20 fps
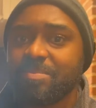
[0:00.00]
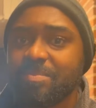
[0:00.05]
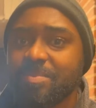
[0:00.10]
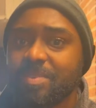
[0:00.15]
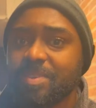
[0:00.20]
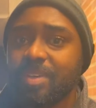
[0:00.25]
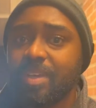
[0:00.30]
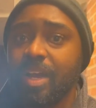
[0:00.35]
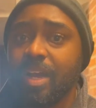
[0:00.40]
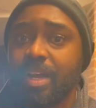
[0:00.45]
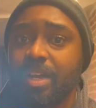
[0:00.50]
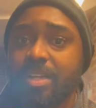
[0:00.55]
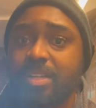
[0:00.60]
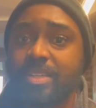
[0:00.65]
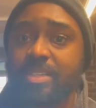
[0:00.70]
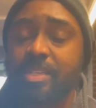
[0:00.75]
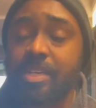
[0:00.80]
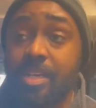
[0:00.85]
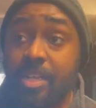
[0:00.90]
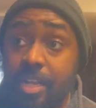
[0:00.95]
within the
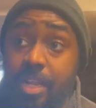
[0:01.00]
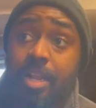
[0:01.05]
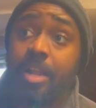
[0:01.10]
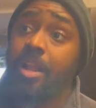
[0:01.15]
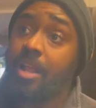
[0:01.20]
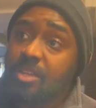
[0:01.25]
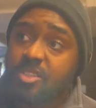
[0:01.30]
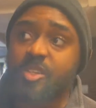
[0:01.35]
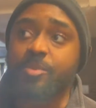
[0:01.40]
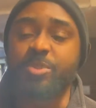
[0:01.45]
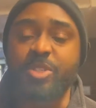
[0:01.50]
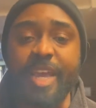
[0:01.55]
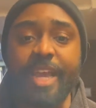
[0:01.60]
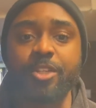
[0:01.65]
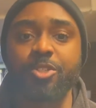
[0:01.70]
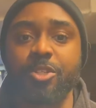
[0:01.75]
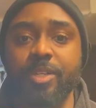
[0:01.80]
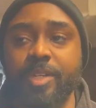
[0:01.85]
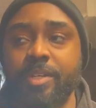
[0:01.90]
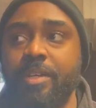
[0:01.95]
last three months?
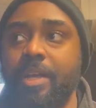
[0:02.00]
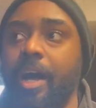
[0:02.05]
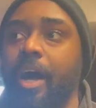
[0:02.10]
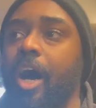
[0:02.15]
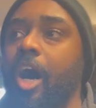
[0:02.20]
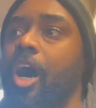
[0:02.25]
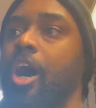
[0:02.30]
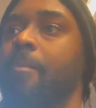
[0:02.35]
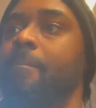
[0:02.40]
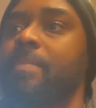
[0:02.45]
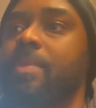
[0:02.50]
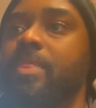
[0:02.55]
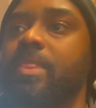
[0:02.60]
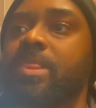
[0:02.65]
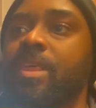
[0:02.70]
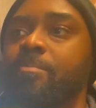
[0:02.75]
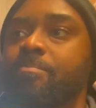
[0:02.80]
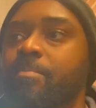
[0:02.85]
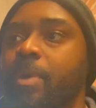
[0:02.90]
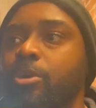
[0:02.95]
Substantially. Um,
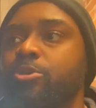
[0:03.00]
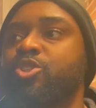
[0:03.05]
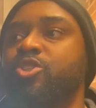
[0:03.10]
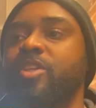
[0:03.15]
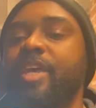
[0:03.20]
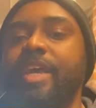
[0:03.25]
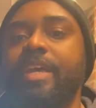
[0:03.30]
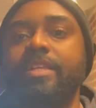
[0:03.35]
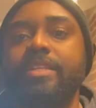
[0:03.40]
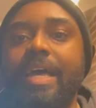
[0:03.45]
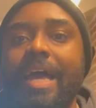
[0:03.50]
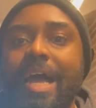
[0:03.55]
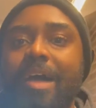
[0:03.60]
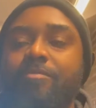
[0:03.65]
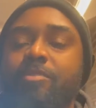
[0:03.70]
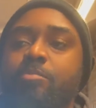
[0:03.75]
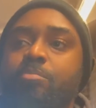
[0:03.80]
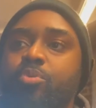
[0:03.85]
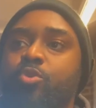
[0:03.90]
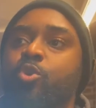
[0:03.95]
the most thing that I've
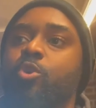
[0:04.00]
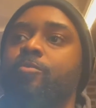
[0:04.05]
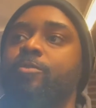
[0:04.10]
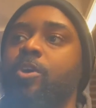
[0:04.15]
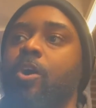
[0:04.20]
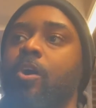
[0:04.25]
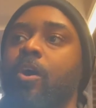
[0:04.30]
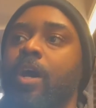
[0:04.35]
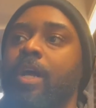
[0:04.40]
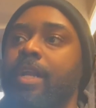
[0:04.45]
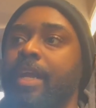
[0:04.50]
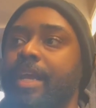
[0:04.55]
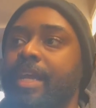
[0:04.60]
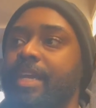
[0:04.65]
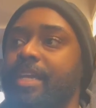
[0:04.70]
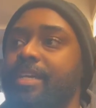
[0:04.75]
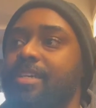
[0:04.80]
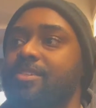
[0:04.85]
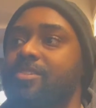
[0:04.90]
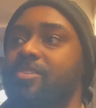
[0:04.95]
improved on
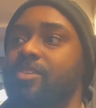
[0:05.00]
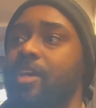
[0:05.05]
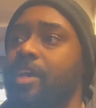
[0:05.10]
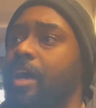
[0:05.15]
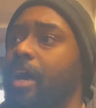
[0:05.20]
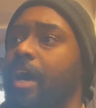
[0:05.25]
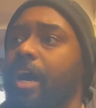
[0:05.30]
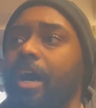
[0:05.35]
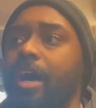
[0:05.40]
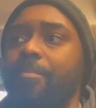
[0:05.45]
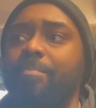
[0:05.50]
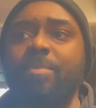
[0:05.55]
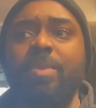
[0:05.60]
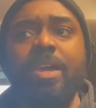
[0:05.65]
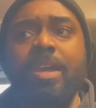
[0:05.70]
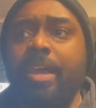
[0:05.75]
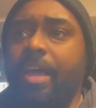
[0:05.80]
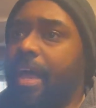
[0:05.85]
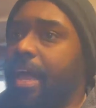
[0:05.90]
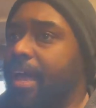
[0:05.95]
is uh,
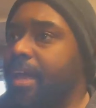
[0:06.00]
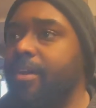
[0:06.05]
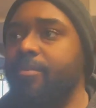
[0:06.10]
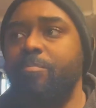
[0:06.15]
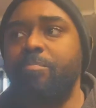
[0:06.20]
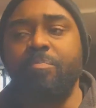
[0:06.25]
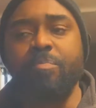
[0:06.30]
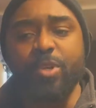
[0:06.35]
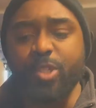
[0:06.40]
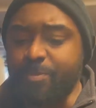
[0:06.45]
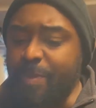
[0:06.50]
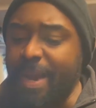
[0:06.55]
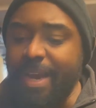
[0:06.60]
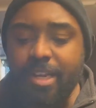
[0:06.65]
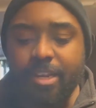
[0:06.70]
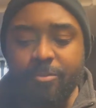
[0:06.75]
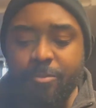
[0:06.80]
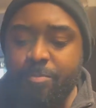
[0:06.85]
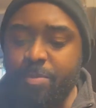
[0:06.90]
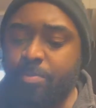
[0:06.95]

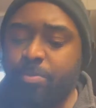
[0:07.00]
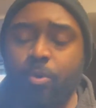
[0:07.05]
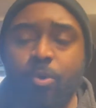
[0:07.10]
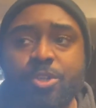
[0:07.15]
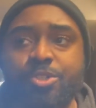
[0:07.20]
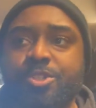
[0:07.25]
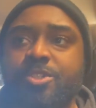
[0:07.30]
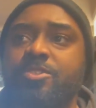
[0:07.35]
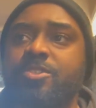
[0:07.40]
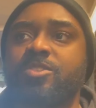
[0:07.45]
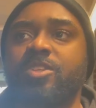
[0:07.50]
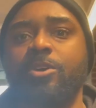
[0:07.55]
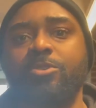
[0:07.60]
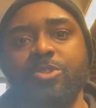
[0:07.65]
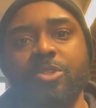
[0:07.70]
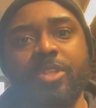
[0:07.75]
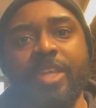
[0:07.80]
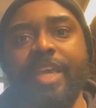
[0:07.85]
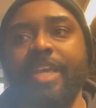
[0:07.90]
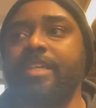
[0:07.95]
perspective, proportions. Those are
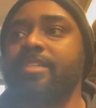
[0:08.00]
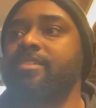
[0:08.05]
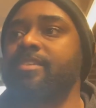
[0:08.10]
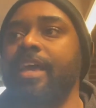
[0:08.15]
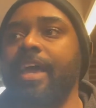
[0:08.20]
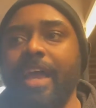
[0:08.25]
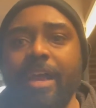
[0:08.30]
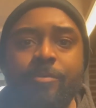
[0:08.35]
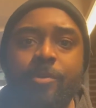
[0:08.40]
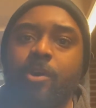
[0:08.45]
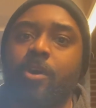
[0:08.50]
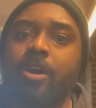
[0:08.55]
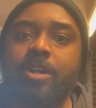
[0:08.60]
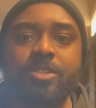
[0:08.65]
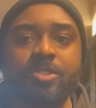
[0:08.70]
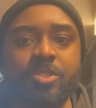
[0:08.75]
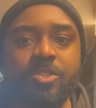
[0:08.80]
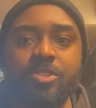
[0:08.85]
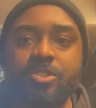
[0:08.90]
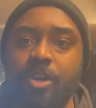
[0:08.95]
things that every
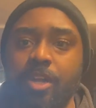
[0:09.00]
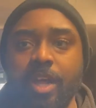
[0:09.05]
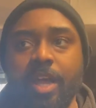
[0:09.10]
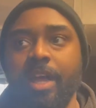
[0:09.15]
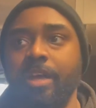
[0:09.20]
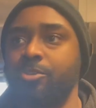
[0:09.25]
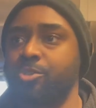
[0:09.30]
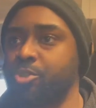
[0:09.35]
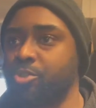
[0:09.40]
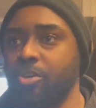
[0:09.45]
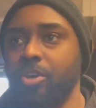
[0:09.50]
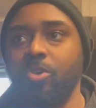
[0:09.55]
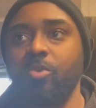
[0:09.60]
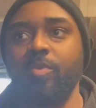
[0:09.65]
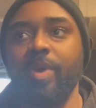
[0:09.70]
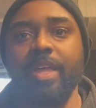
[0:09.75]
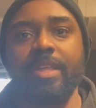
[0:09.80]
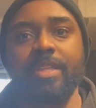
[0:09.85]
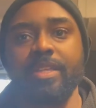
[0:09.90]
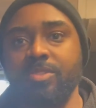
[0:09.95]
artist is going to struggle
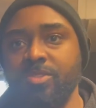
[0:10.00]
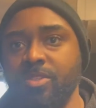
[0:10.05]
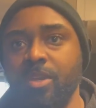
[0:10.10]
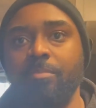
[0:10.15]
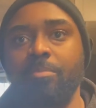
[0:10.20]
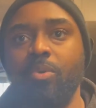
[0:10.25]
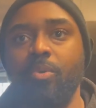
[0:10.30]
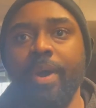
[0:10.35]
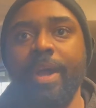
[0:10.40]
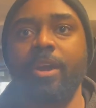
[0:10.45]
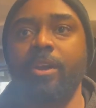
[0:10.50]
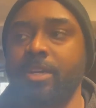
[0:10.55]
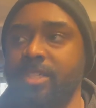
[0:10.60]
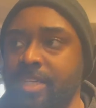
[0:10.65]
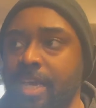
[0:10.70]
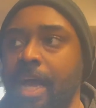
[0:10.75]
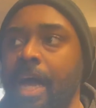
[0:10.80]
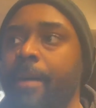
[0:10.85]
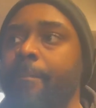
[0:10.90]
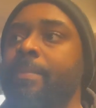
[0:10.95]
with at some point or
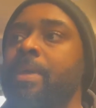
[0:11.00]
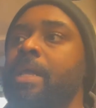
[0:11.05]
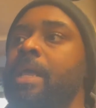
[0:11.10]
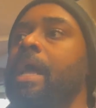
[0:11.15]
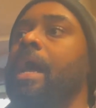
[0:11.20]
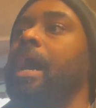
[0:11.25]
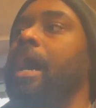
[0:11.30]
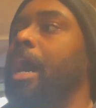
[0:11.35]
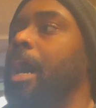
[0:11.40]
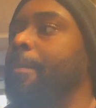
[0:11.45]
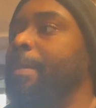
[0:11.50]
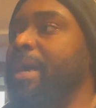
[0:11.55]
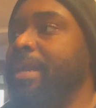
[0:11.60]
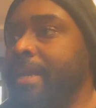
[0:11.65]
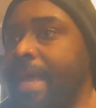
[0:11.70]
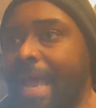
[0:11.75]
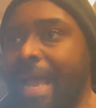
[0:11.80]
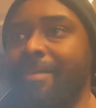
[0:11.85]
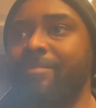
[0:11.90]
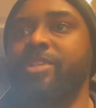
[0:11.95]
time. Um, and
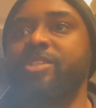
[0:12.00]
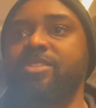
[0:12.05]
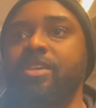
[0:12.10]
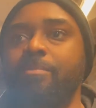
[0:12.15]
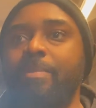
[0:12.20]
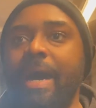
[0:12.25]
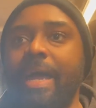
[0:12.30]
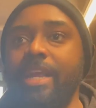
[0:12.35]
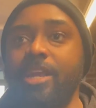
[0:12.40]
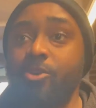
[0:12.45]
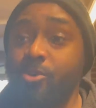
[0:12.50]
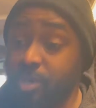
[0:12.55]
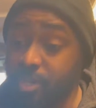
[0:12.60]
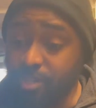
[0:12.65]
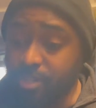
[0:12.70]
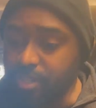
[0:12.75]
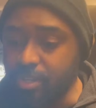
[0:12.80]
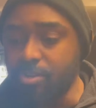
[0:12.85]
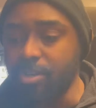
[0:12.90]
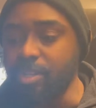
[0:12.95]
having somebody who can
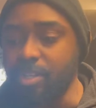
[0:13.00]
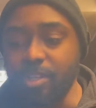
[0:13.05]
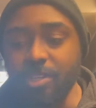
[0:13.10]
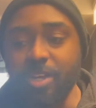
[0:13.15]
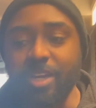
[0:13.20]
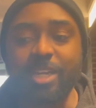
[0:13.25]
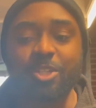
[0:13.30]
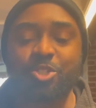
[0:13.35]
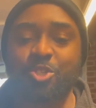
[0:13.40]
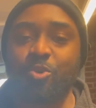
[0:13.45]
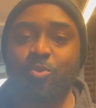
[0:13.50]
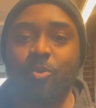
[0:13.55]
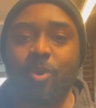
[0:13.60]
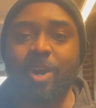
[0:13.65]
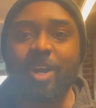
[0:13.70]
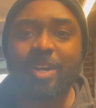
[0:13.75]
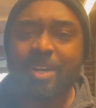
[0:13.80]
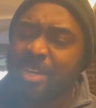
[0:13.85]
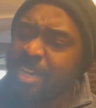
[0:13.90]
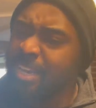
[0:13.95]
literally look at your
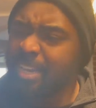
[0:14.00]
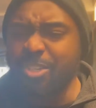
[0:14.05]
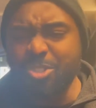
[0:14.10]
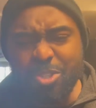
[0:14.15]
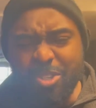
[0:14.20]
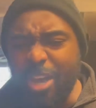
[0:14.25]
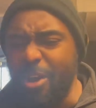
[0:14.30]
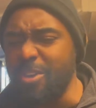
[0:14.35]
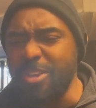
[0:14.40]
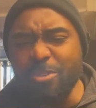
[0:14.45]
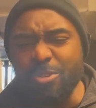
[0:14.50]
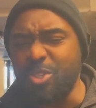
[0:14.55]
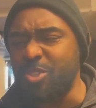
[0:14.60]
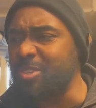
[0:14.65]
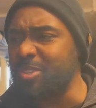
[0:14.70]
work, because you know you